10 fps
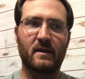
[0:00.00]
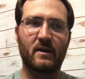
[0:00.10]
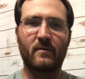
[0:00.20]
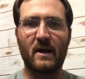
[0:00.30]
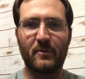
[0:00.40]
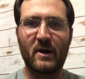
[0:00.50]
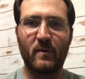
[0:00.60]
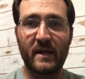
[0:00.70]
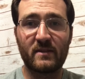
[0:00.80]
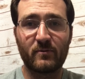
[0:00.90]
in a roundabout
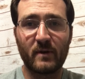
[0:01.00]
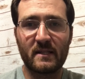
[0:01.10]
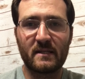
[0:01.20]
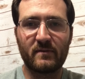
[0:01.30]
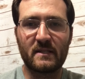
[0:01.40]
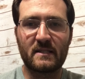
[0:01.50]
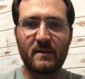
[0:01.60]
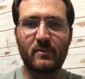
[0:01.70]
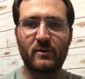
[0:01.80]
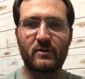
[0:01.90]
way, it's relatively
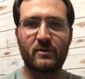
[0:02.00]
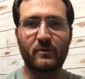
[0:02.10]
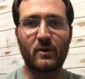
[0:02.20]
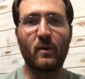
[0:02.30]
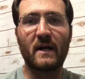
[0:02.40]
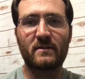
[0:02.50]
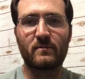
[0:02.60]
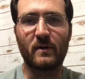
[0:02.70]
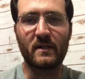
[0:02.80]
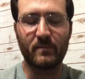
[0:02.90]
simple to request
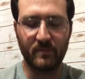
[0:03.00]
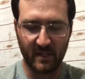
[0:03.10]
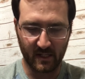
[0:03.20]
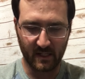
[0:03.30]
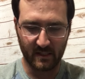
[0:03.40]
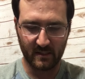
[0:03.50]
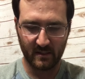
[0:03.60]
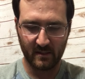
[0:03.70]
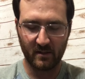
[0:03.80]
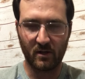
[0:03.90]
one because
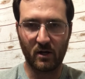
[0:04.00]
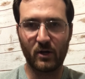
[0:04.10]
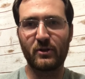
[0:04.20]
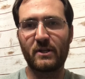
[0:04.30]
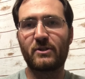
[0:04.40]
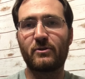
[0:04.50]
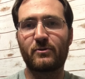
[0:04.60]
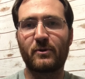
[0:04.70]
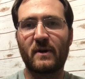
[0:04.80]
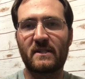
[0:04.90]
all you need to do is
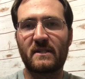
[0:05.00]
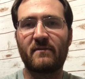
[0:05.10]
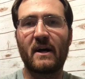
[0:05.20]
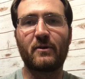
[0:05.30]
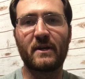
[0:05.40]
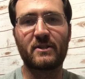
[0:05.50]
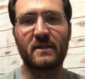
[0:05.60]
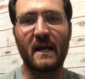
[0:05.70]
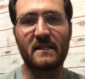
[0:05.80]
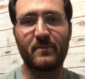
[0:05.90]
request an evaluation
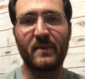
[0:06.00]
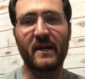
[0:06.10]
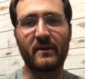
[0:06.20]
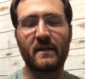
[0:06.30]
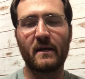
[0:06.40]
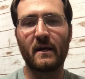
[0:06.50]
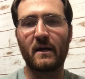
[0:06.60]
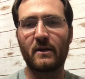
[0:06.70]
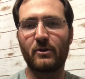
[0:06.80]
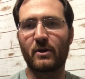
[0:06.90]
as a parent.
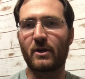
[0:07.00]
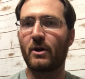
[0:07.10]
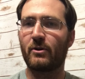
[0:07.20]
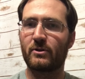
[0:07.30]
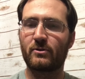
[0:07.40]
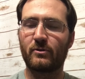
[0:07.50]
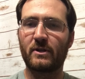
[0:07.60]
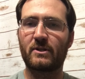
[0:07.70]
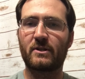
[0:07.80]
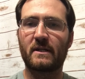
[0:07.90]
You can go to the school
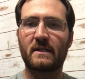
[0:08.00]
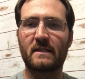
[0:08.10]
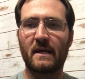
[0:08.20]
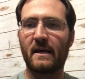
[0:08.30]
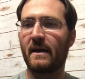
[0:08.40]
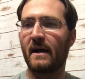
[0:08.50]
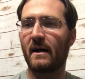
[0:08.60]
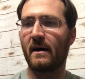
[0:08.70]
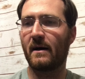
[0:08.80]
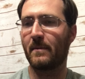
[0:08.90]
district, say,
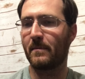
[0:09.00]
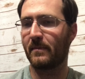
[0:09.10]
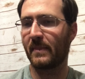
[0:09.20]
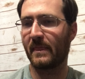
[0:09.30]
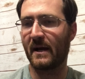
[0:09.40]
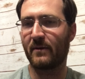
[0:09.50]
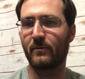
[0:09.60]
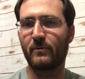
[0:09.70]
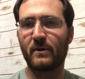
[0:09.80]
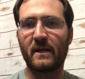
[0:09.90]
I
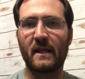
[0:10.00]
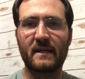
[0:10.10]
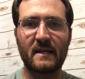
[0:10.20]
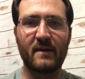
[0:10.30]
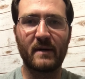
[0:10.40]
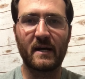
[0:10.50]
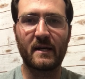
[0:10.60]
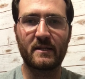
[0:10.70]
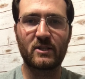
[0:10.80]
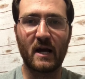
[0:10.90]
would really like to have
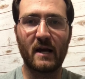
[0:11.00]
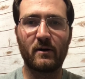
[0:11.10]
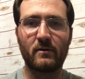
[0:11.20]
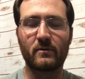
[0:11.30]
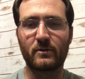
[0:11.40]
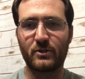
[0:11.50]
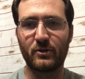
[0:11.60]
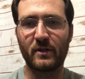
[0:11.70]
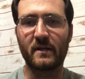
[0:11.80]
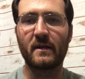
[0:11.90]
my child or
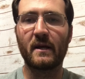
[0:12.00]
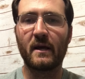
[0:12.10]
student